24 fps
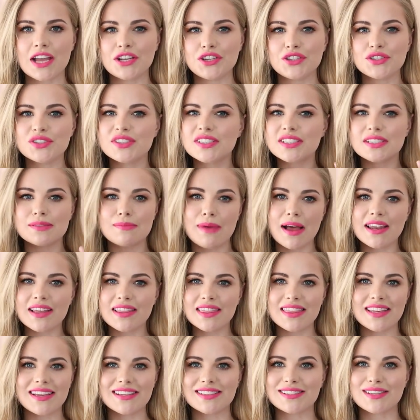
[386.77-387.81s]
And you smell
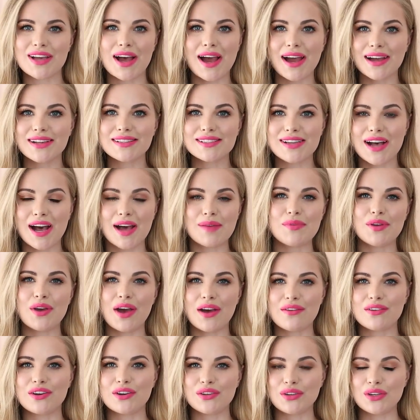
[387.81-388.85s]
it the entire time you
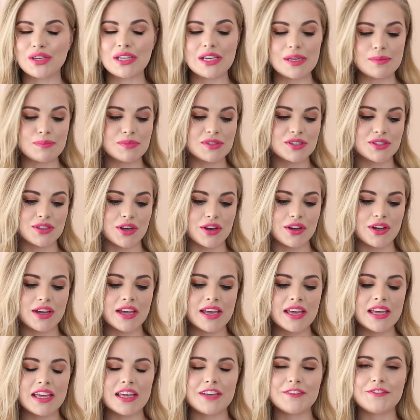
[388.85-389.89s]
have it on your lips.
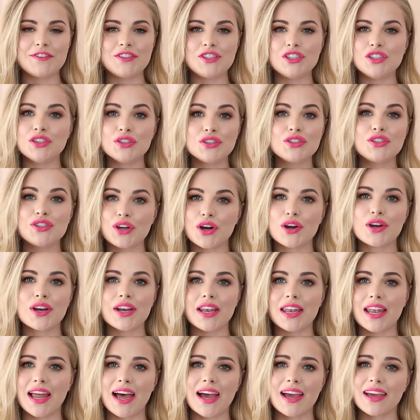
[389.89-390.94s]
So if you
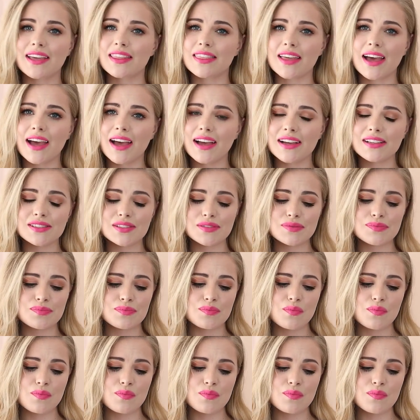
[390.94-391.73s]
don't like that,